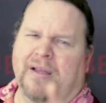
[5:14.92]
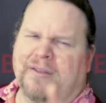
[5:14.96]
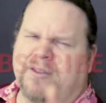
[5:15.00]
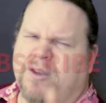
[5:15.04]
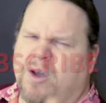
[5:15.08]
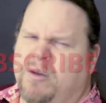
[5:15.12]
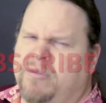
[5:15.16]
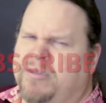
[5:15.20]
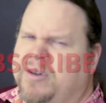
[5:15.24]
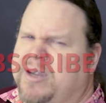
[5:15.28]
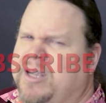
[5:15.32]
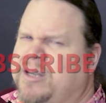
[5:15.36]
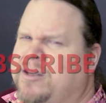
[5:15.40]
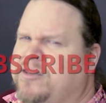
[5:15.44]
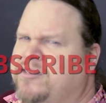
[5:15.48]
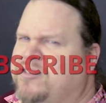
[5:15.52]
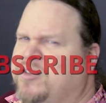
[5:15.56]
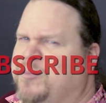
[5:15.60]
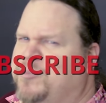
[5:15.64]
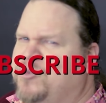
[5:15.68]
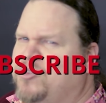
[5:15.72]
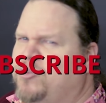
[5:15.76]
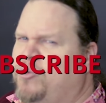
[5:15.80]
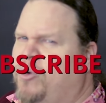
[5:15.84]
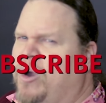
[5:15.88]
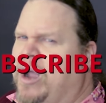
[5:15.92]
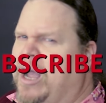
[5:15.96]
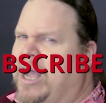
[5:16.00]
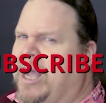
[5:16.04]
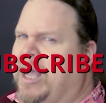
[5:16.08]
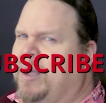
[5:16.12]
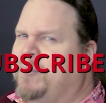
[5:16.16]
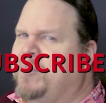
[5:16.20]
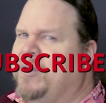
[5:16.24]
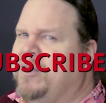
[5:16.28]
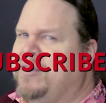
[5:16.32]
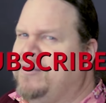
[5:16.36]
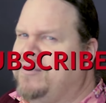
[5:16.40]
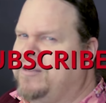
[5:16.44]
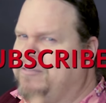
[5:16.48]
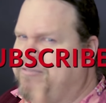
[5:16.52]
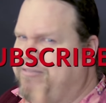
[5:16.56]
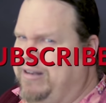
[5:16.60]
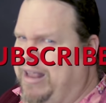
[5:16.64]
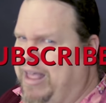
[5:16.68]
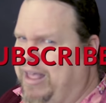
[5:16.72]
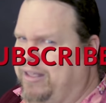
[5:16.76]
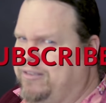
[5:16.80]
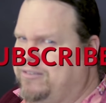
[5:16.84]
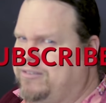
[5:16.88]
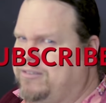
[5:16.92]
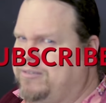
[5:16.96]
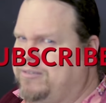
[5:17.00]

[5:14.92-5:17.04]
Don't forget to subscribe to Fless.